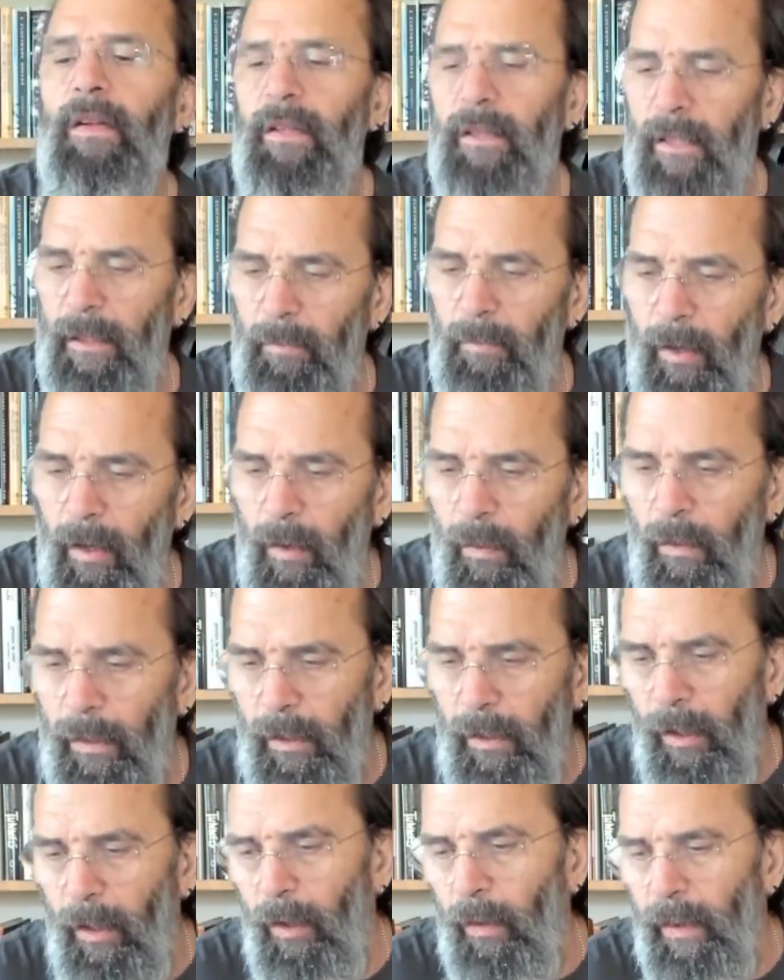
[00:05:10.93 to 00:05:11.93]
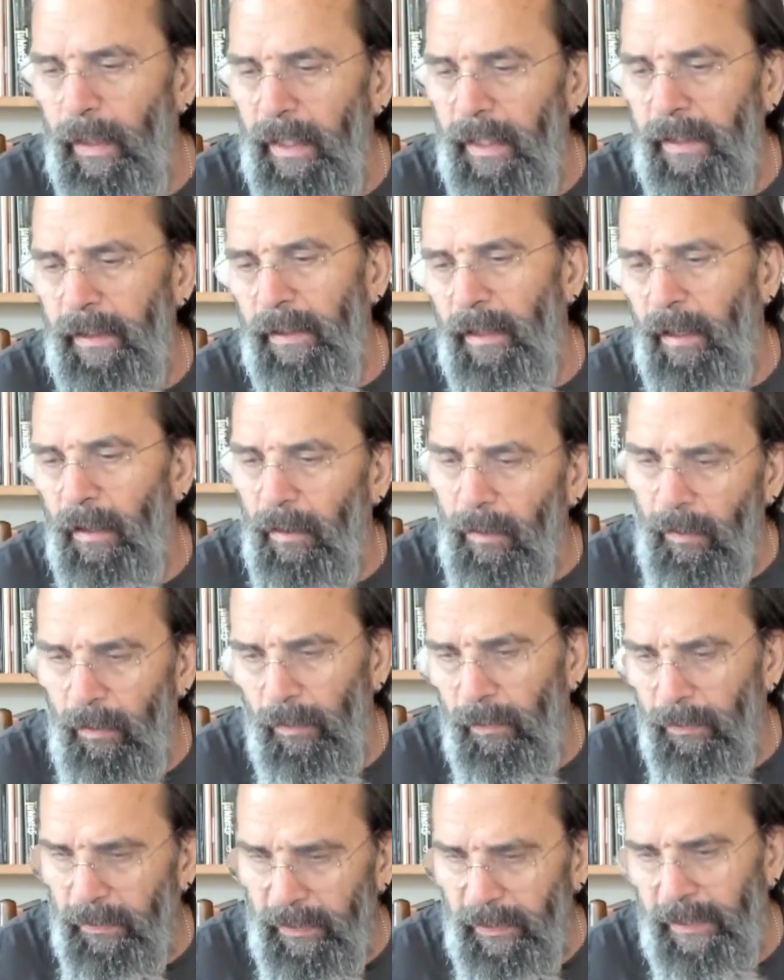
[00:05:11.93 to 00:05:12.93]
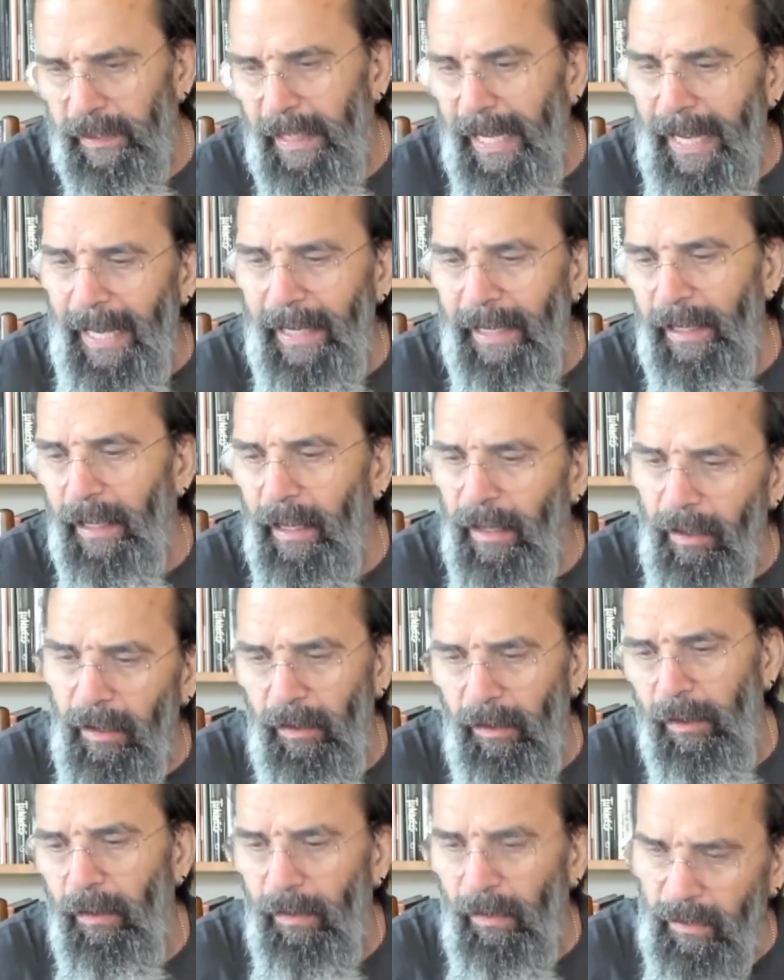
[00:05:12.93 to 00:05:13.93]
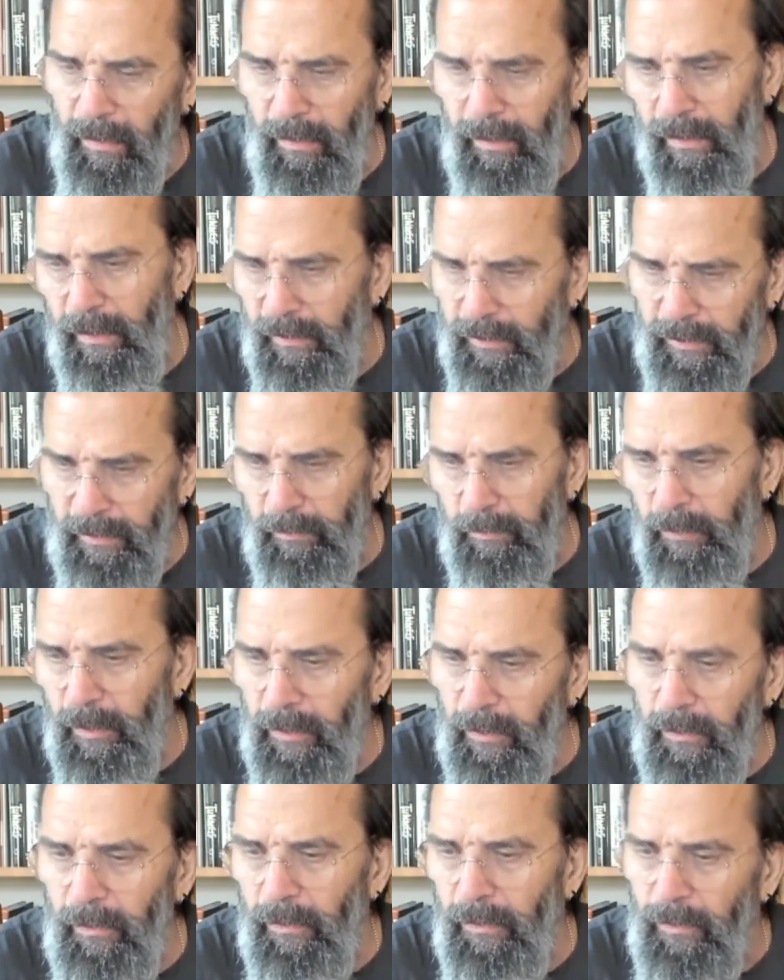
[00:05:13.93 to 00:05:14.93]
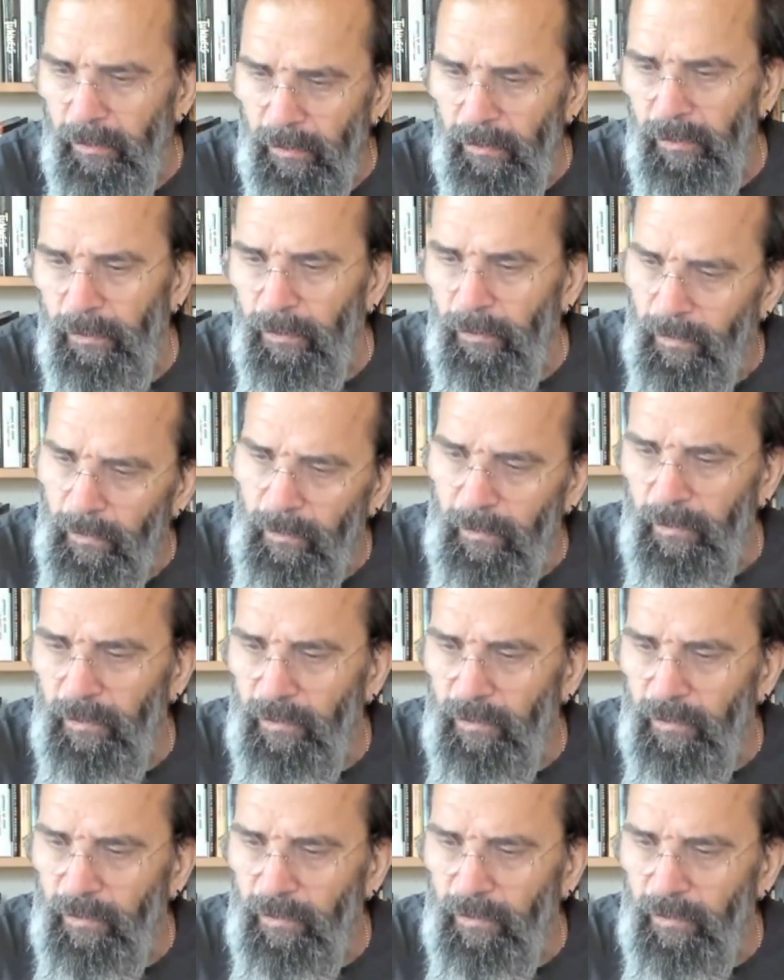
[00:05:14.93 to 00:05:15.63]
Come on, going on an outlaw honeymoon.